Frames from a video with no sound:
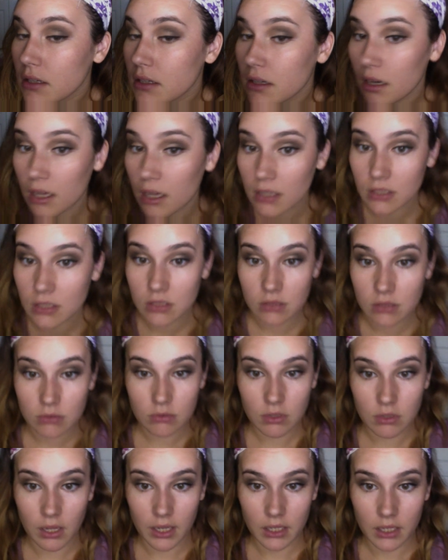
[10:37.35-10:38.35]
I do
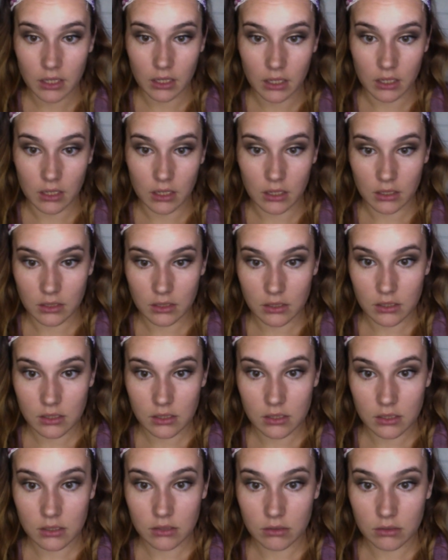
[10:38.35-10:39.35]
like it. It
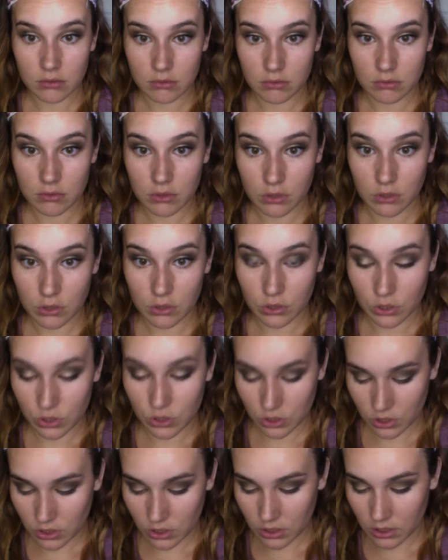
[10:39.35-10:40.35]
looks
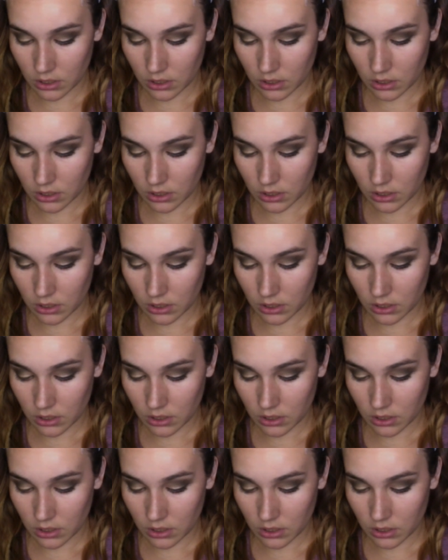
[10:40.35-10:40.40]
good.